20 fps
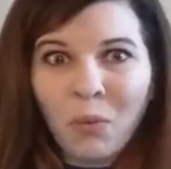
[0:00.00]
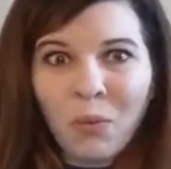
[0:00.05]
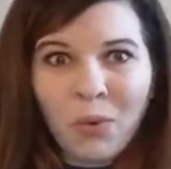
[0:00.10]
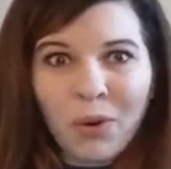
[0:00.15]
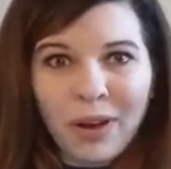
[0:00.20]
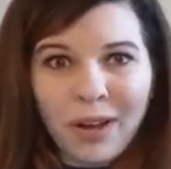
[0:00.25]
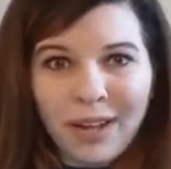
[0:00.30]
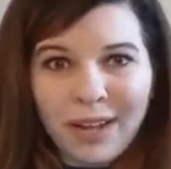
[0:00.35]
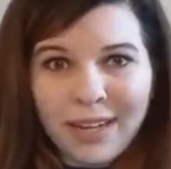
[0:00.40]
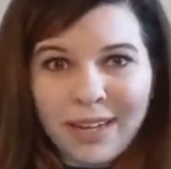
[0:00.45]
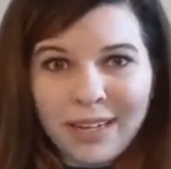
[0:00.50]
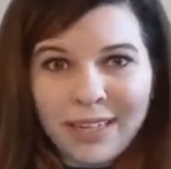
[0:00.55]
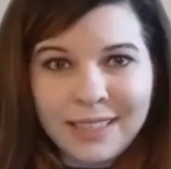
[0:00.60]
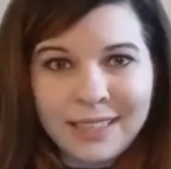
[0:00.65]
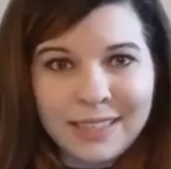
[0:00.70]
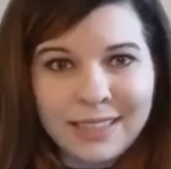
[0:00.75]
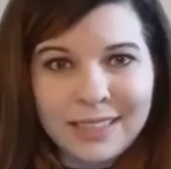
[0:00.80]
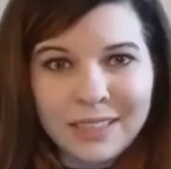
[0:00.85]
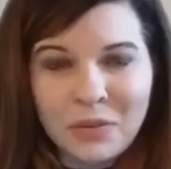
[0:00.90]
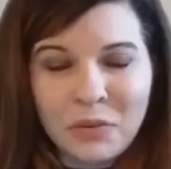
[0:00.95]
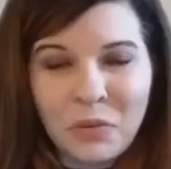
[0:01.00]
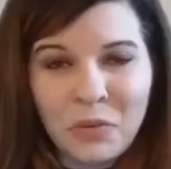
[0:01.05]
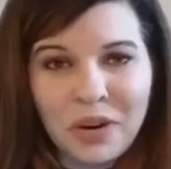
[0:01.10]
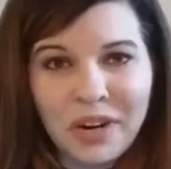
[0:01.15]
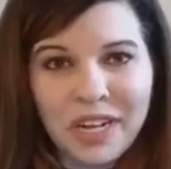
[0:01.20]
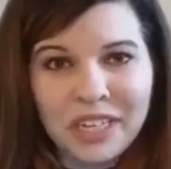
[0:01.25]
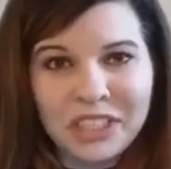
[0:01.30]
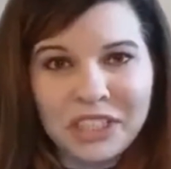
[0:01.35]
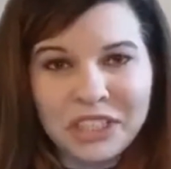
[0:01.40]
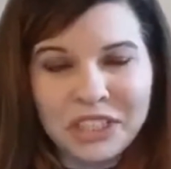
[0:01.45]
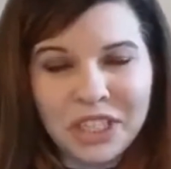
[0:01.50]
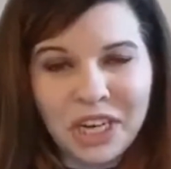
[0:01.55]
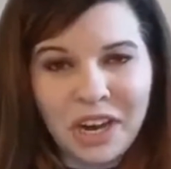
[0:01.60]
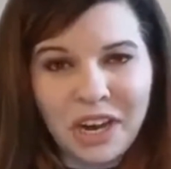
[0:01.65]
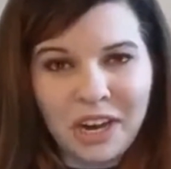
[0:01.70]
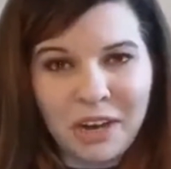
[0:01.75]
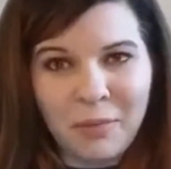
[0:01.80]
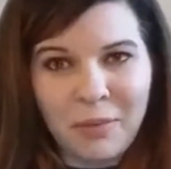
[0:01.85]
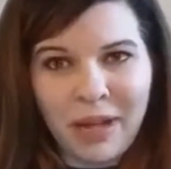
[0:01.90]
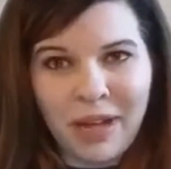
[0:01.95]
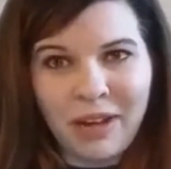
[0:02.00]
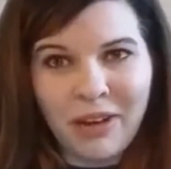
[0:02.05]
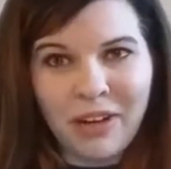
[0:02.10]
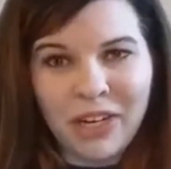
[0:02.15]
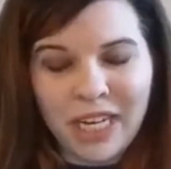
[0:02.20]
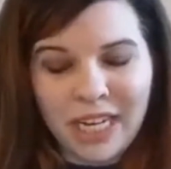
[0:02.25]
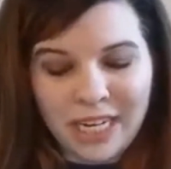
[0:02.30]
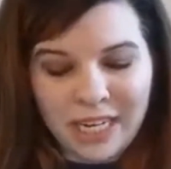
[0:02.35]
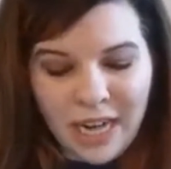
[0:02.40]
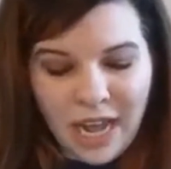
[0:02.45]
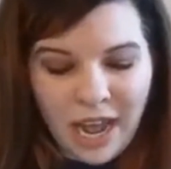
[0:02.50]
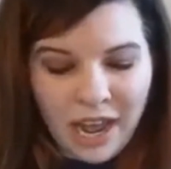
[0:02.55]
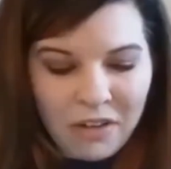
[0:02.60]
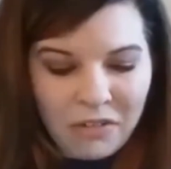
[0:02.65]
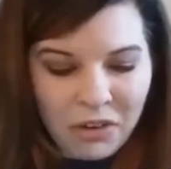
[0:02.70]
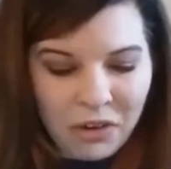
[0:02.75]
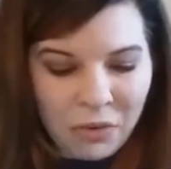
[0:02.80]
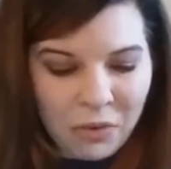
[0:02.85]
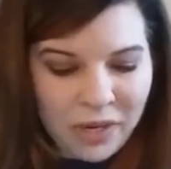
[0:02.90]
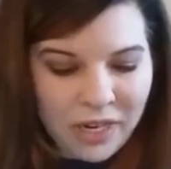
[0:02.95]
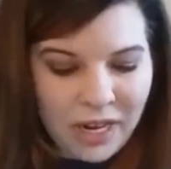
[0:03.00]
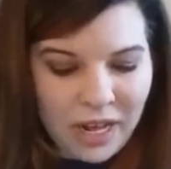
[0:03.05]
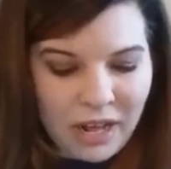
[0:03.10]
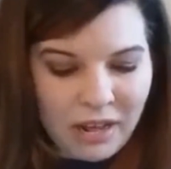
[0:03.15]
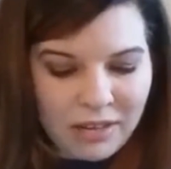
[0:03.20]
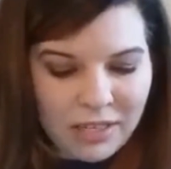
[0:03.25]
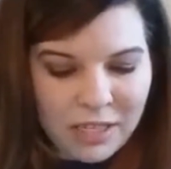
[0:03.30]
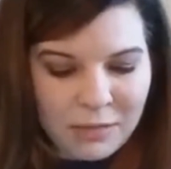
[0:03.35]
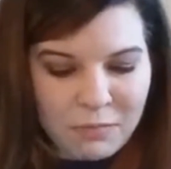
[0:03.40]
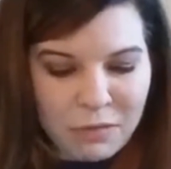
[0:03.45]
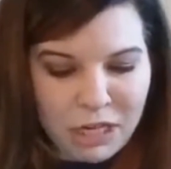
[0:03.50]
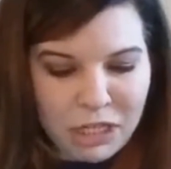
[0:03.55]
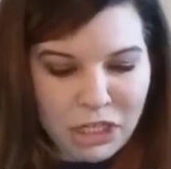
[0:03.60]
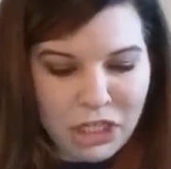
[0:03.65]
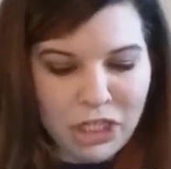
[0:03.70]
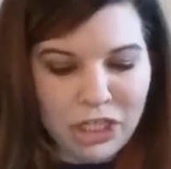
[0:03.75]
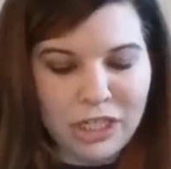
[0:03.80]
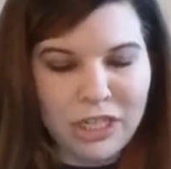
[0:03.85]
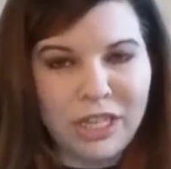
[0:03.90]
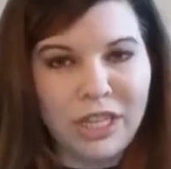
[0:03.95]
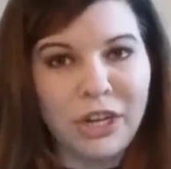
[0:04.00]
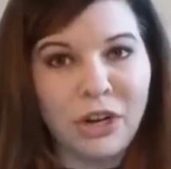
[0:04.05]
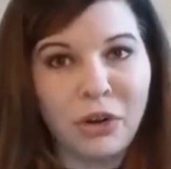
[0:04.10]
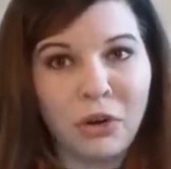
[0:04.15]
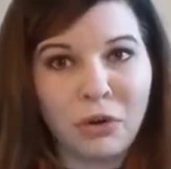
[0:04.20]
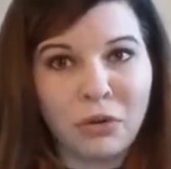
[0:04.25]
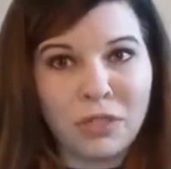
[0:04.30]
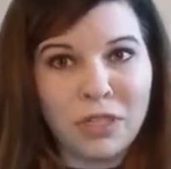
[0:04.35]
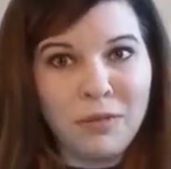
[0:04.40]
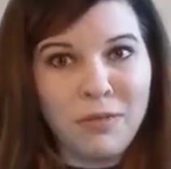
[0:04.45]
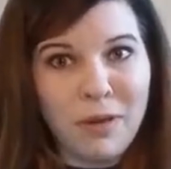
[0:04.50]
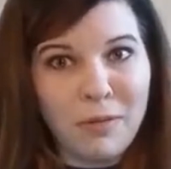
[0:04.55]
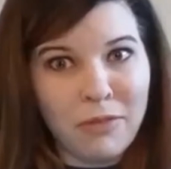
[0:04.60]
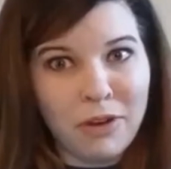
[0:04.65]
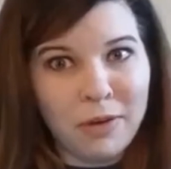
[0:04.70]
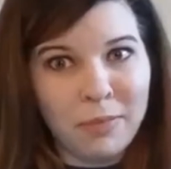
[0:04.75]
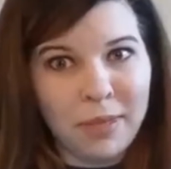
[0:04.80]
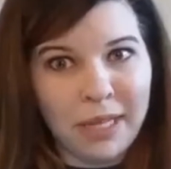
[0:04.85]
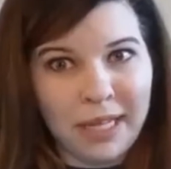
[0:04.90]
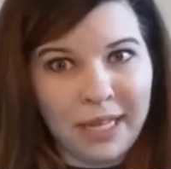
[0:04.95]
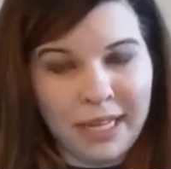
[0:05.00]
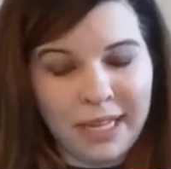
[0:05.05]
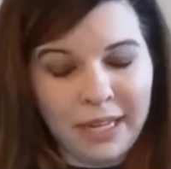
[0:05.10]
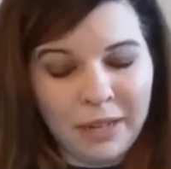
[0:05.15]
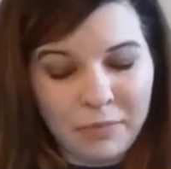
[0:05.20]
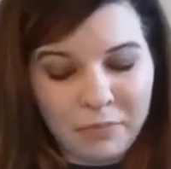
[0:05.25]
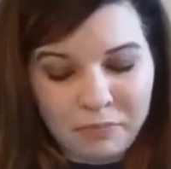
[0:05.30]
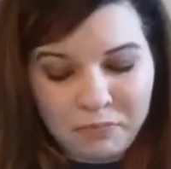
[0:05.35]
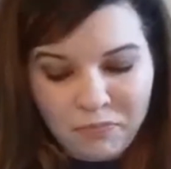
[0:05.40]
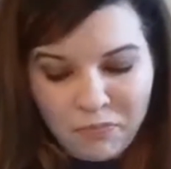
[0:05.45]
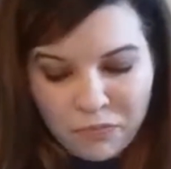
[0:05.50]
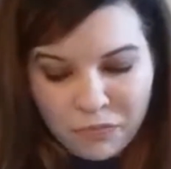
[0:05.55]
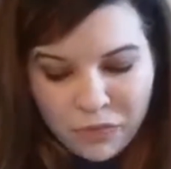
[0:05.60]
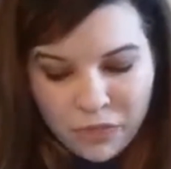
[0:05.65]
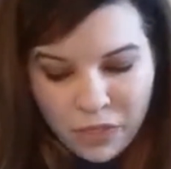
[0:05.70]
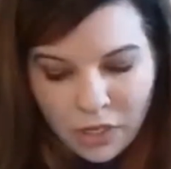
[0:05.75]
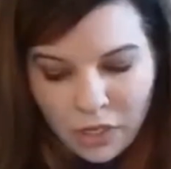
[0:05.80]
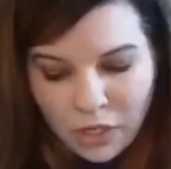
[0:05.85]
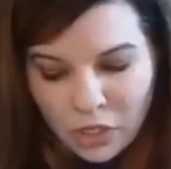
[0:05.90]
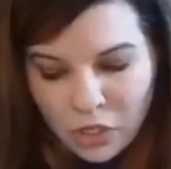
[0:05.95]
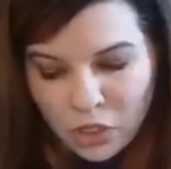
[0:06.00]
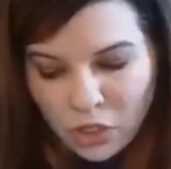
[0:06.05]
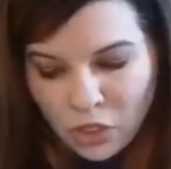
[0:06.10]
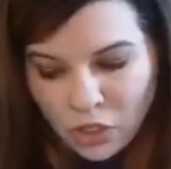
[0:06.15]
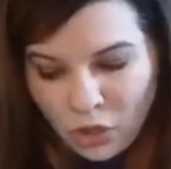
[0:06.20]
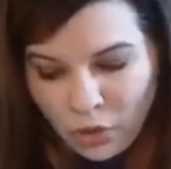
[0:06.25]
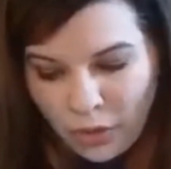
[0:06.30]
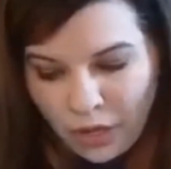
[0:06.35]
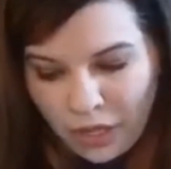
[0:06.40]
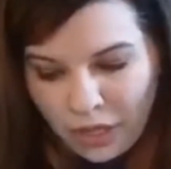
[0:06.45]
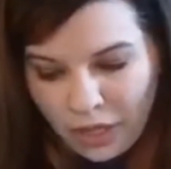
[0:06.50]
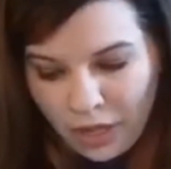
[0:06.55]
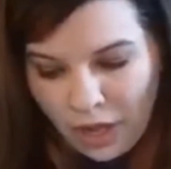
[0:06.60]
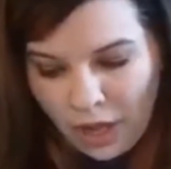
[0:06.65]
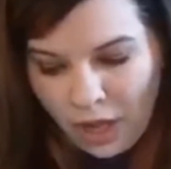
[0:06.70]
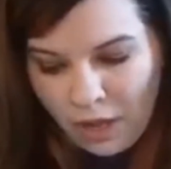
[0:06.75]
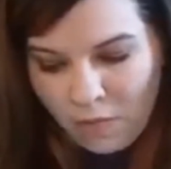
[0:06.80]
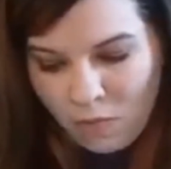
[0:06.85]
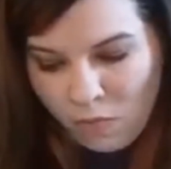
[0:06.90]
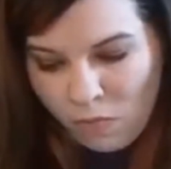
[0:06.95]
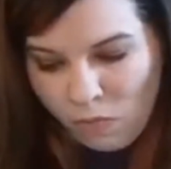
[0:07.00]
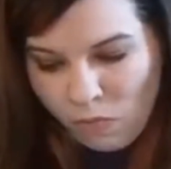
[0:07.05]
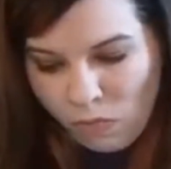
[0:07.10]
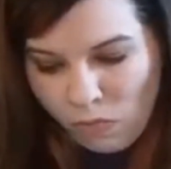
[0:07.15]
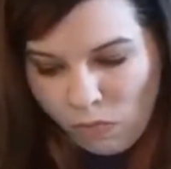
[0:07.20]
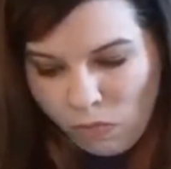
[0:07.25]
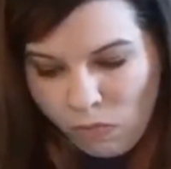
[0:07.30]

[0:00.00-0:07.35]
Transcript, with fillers: what what I should talk about, and everyone else mentioned their cozy memory blanket, so I thought